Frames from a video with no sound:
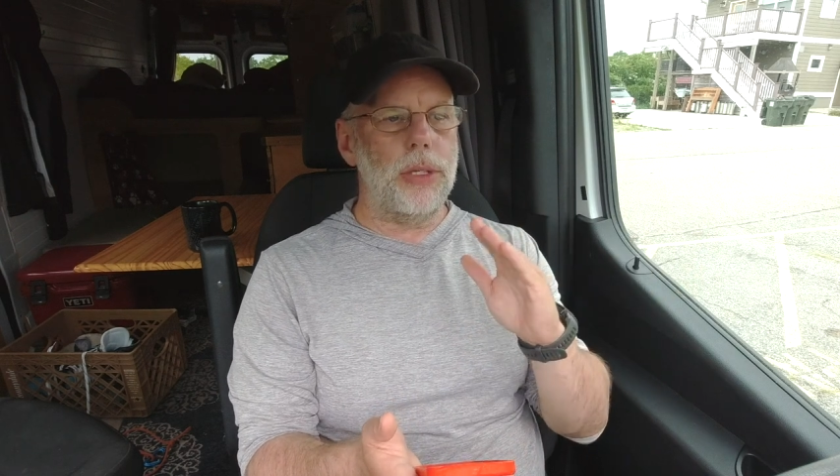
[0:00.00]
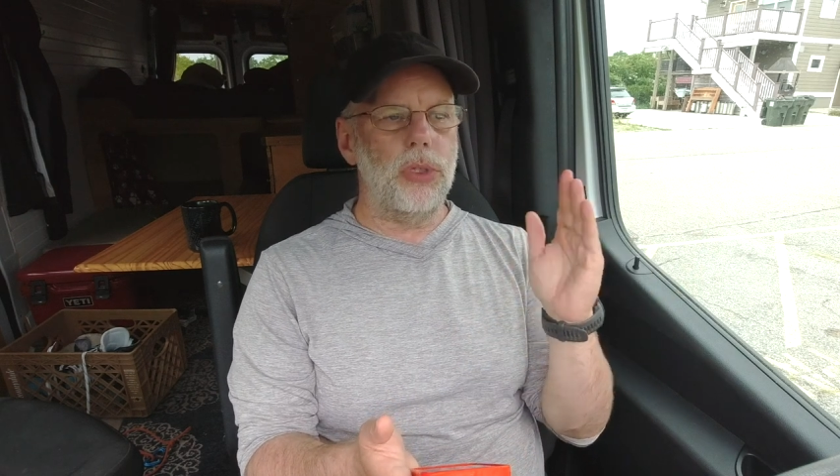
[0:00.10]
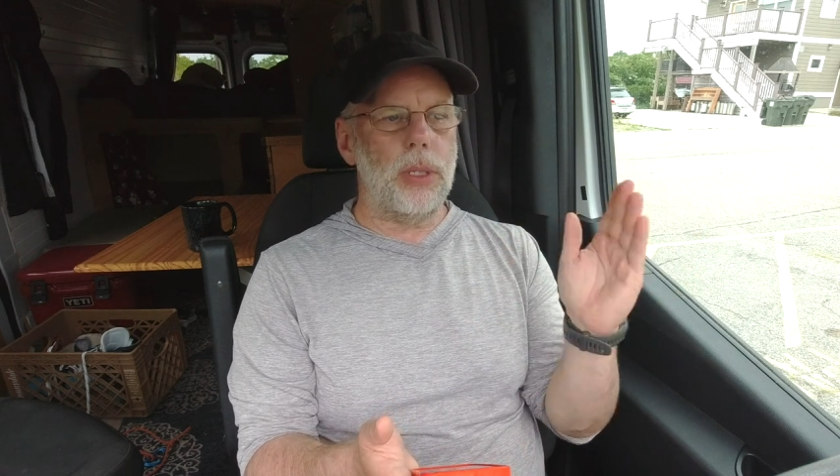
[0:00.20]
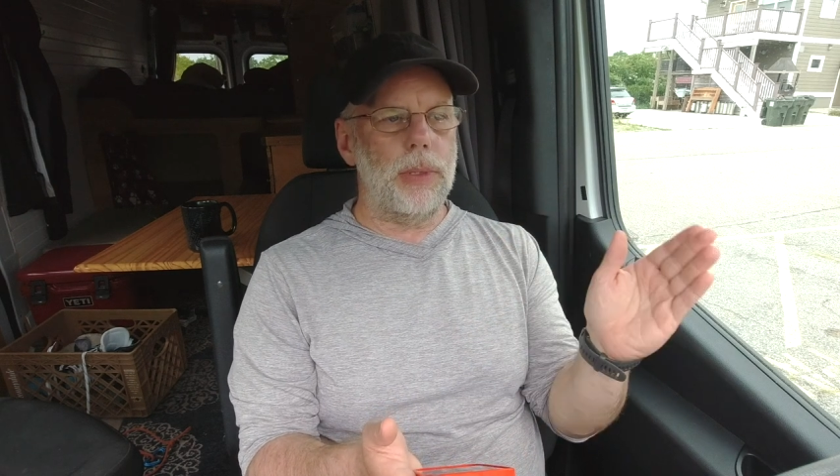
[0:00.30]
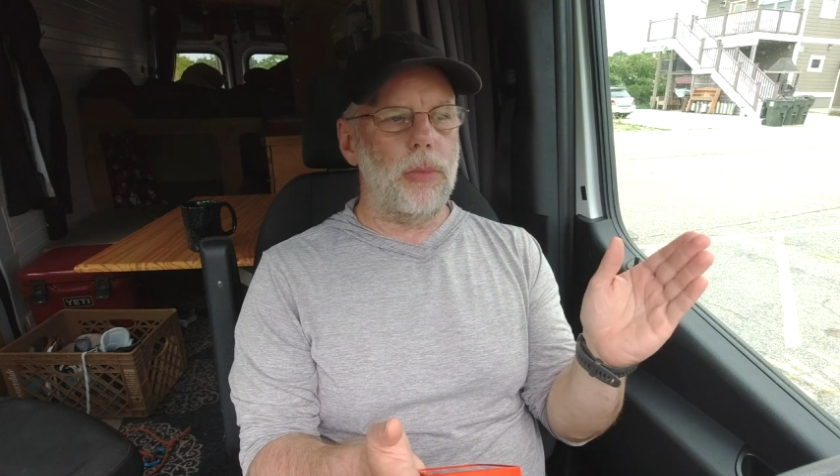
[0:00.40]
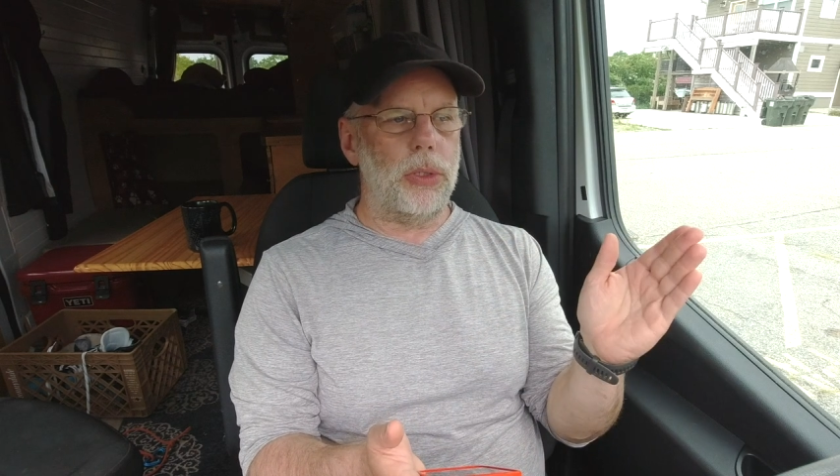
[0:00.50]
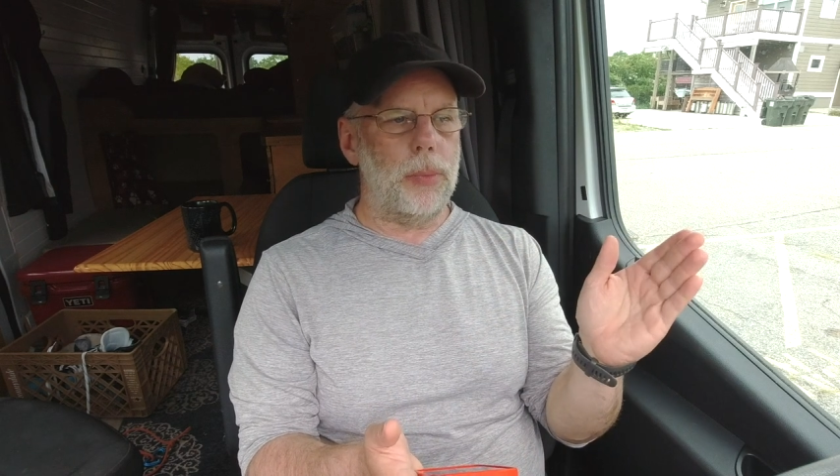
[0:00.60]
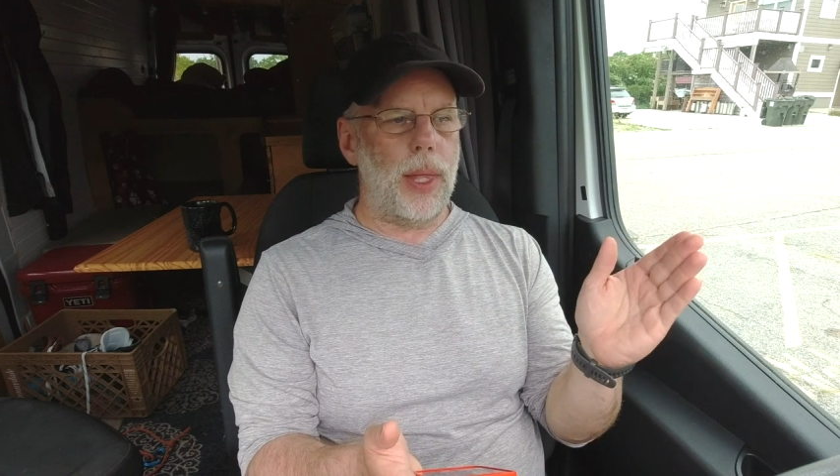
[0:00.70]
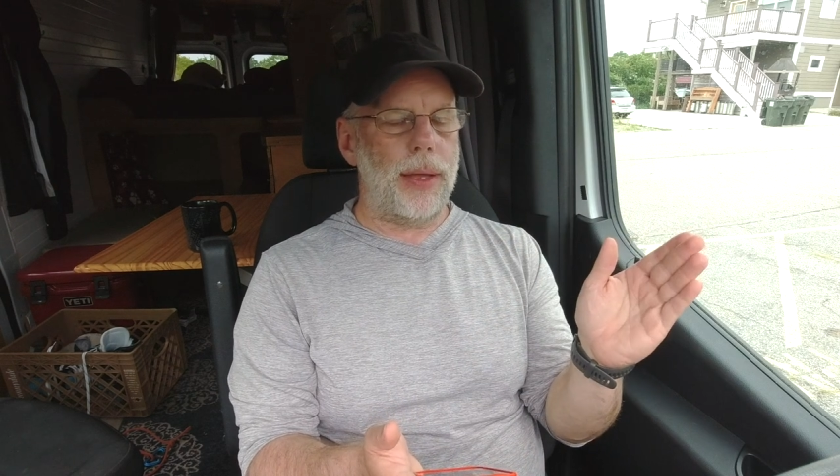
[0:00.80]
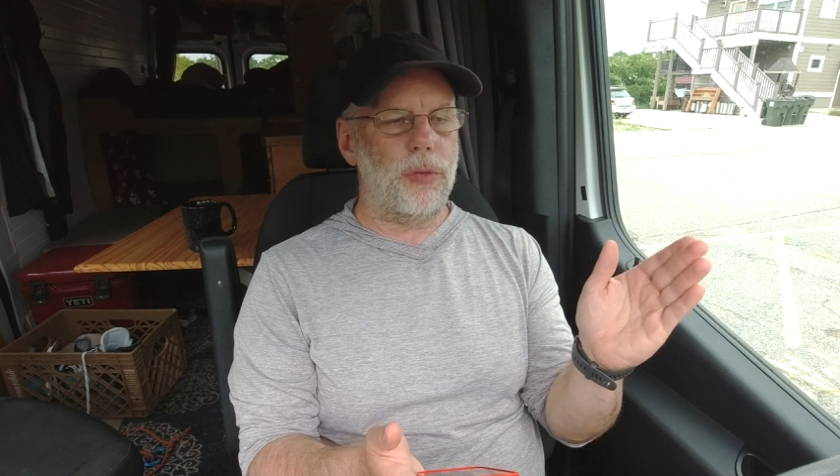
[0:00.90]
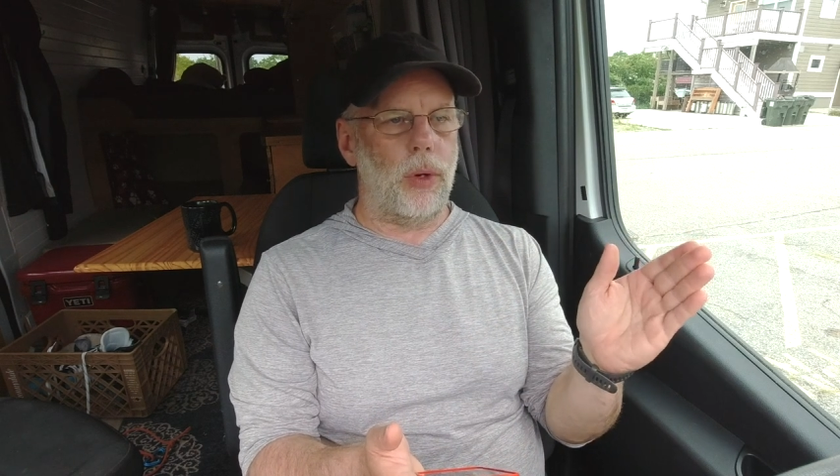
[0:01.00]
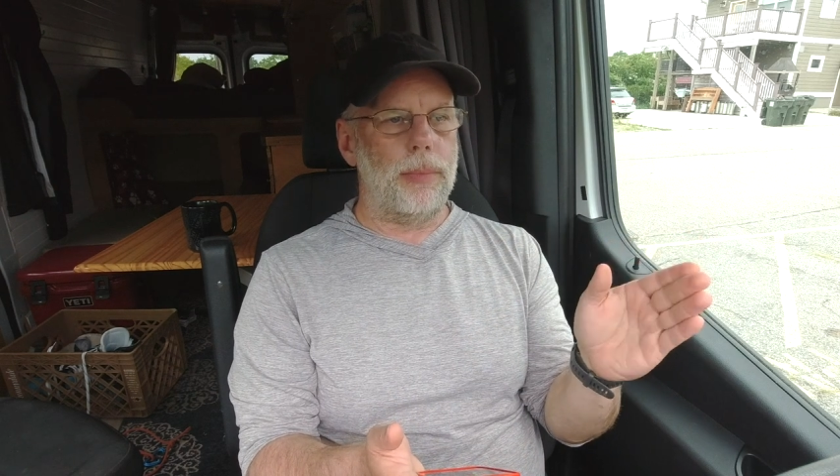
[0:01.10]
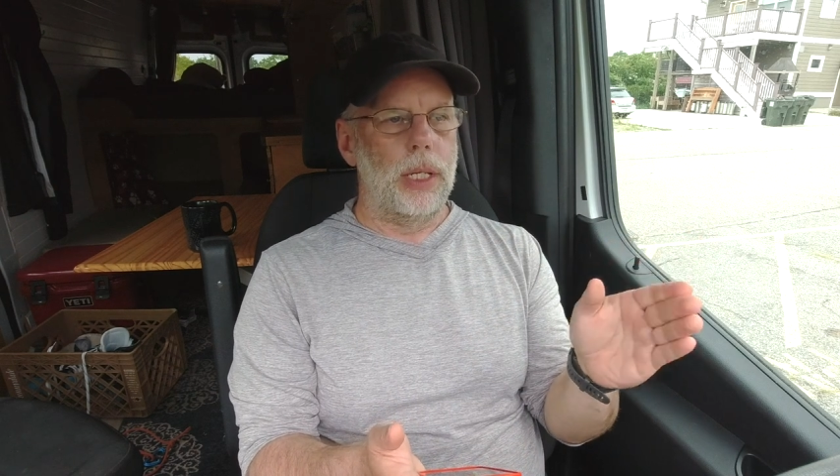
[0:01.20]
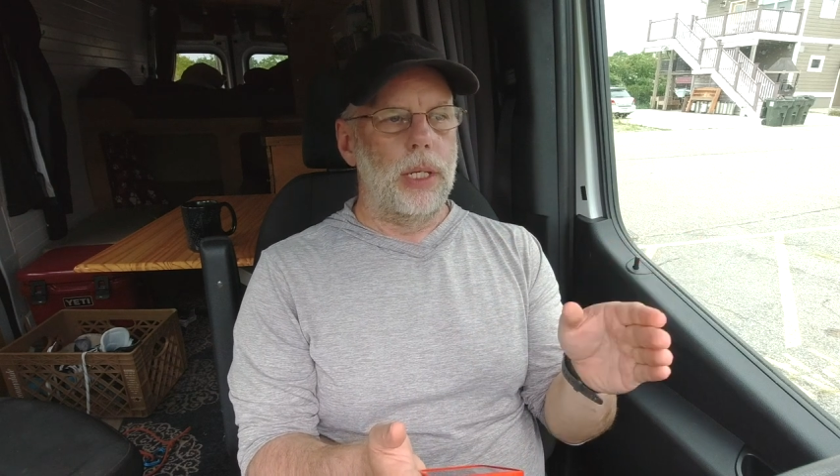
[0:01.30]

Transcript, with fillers: used to be multi platform.